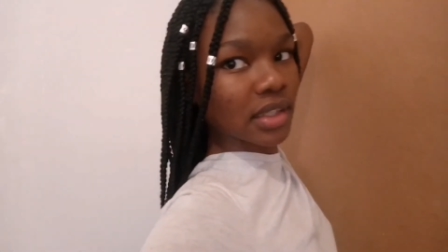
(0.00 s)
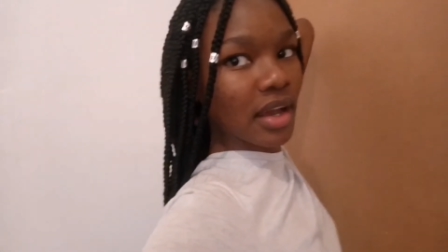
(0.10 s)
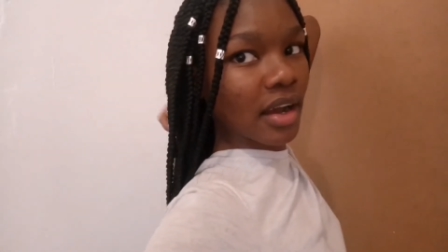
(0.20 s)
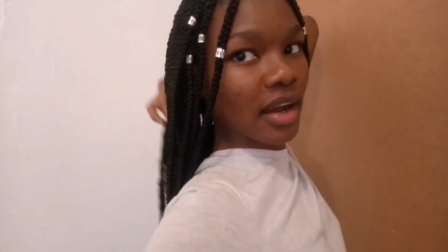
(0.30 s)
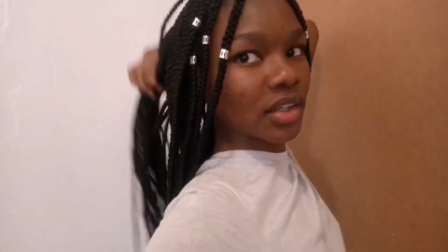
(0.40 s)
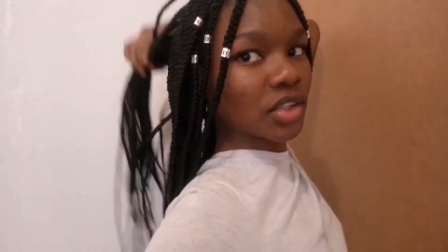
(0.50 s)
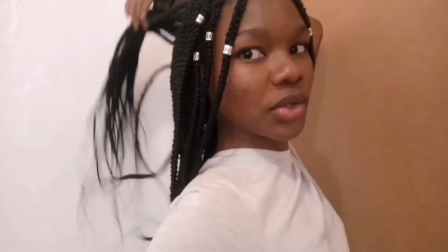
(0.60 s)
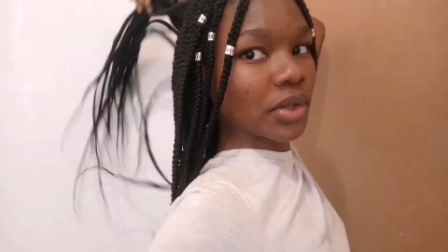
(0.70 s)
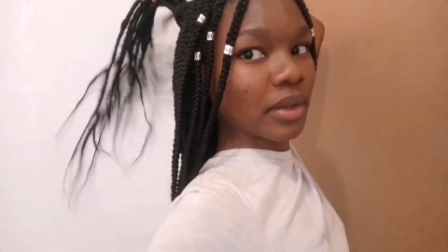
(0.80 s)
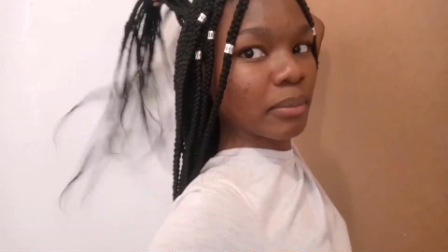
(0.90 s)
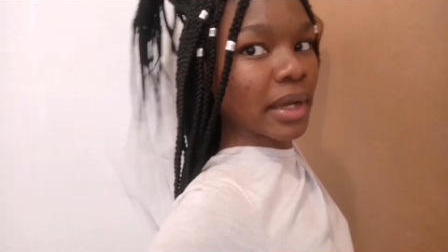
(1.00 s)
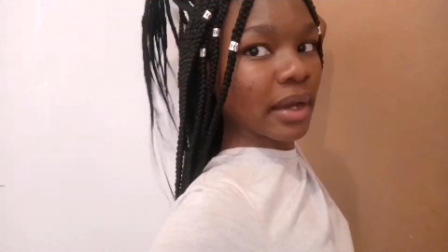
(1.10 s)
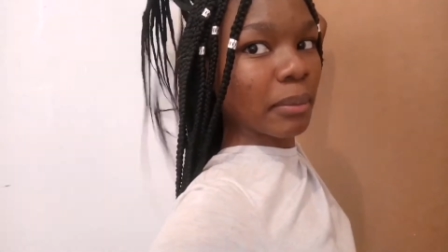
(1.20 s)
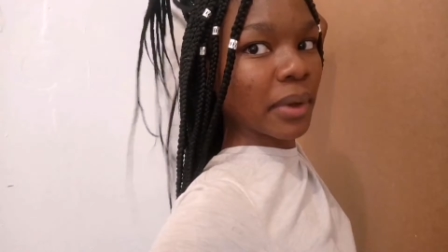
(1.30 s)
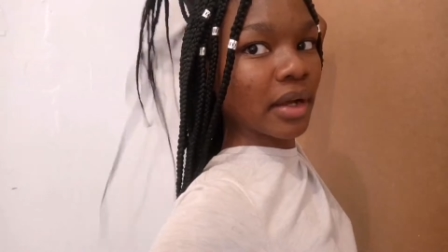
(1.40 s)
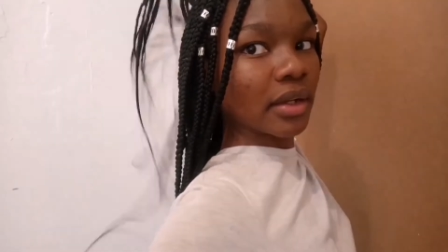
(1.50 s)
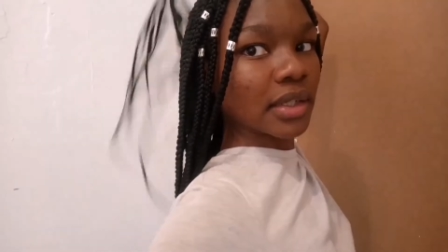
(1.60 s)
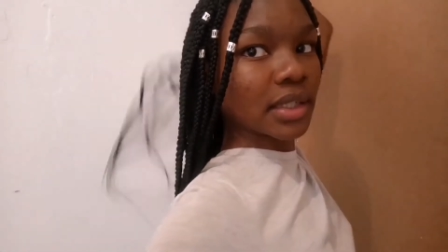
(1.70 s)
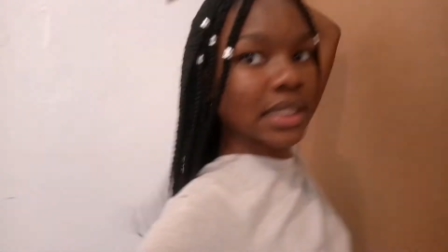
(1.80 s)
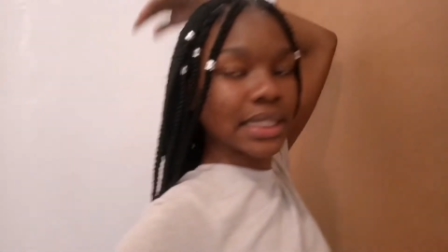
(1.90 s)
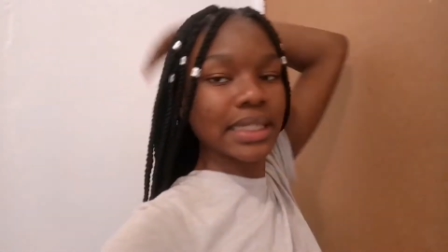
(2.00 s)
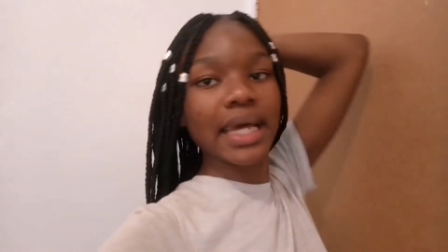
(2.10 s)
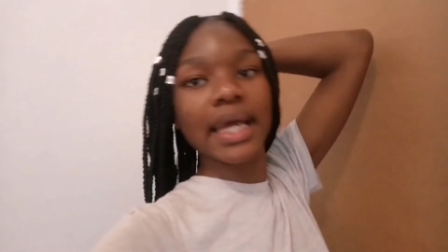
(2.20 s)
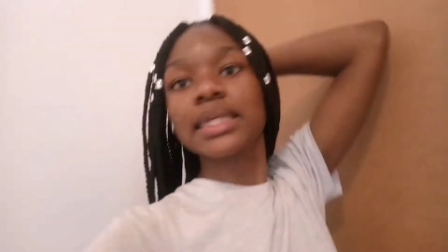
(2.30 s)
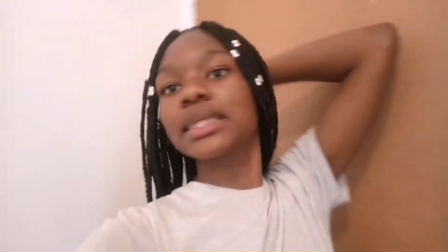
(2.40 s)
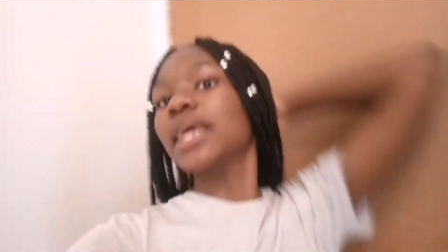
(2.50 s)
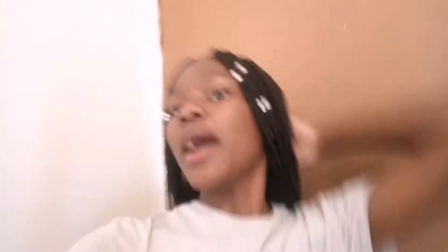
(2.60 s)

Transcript: I can't show you the bag, but Nice.